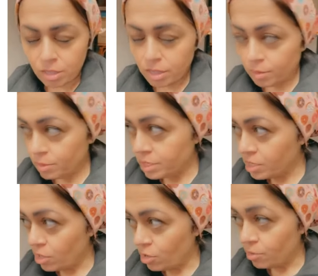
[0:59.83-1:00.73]
Let me
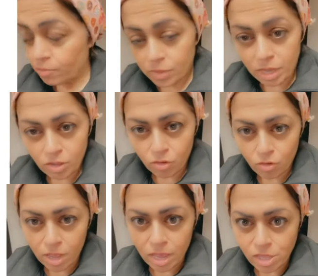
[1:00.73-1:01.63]
tell you, they turn
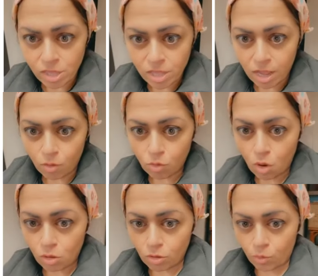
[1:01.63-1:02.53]
the AC down
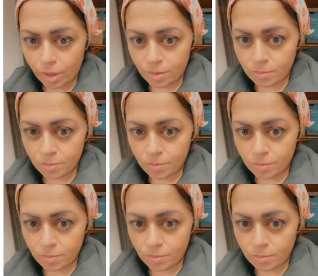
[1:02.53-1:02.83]
all the way.